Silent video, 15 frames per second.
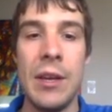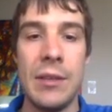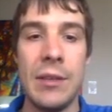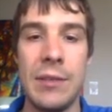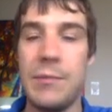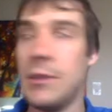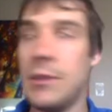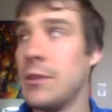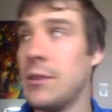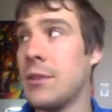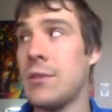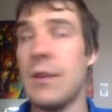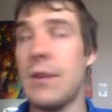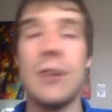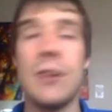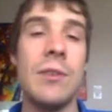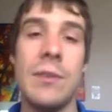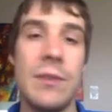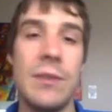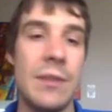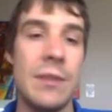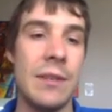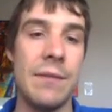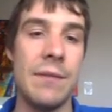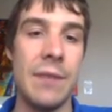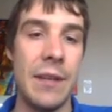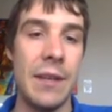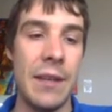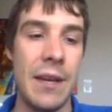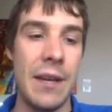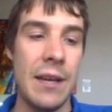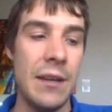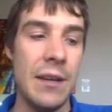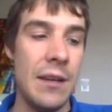to build your structures and stuff like that.